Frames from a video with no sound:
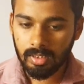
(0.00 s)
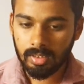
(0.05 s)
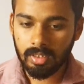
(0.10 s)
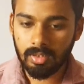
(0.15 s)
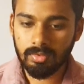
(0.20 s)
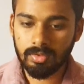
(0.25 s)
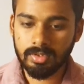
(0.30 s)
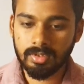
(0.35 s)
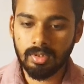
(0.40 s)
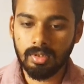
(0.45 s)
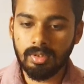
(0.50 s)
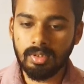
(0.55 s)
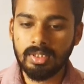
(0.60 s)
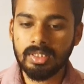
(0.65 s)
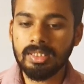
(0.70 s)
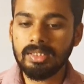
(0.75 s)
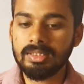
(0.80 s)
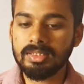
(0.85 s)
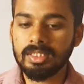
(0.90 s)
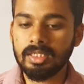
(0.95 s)
Raoult's law
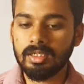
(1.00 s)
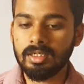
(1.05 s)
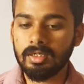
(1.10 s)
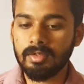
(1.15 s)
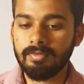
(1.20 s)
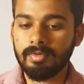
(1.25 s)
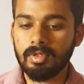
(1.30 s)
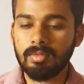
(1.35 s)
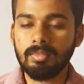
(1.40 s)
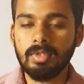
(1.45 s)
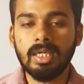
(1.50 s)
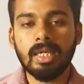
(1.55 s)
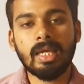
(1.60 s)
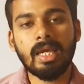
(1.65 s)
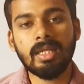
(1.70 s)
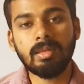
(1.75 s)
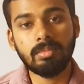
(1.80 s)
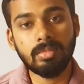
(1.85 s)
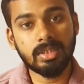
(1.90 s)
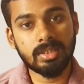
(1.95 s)
in general form
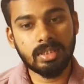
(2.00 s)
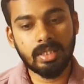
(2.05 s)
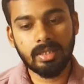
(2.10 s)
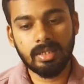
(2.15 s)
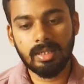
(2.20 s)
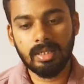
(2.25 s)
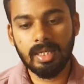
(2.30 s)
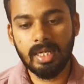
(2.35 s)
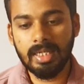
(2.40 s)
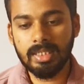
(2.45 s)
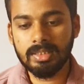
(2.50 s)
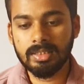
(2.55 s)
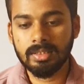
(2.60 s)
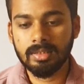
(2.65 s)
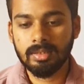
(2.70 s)
can be stated as: